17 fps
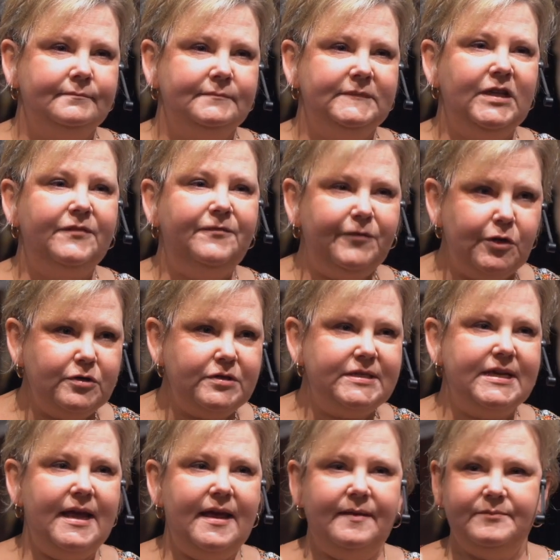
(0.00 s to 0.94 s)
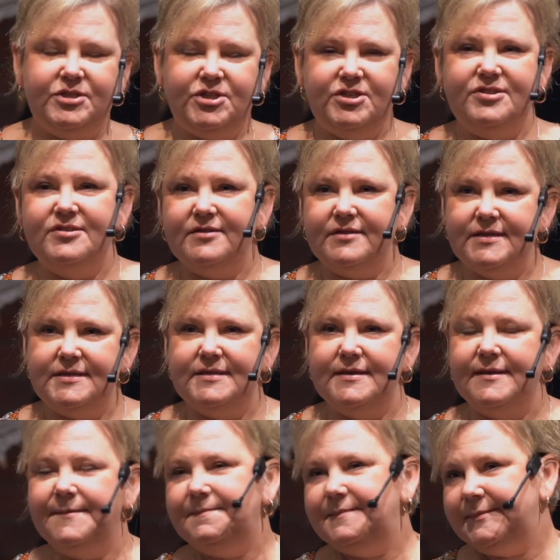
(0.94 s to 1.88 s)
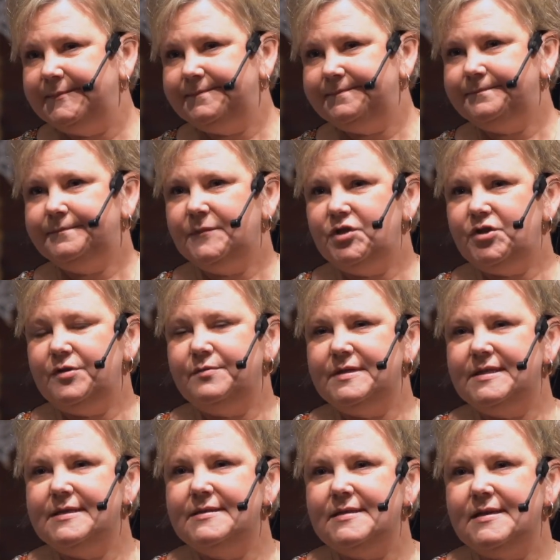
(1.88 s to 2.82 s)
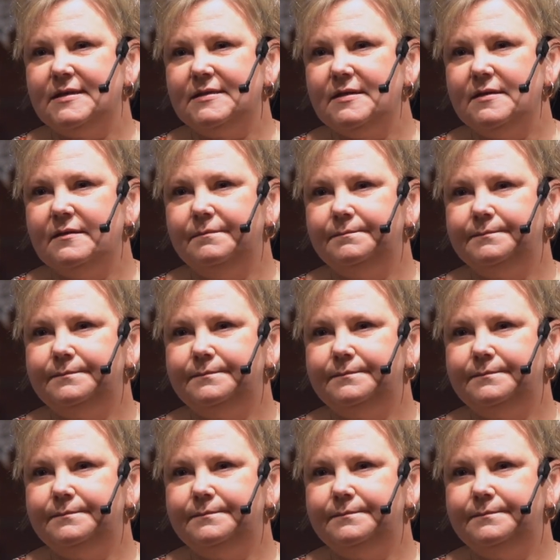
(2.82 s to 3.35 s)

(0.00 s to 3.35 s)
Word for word: The first time she took a sip, she was addicted.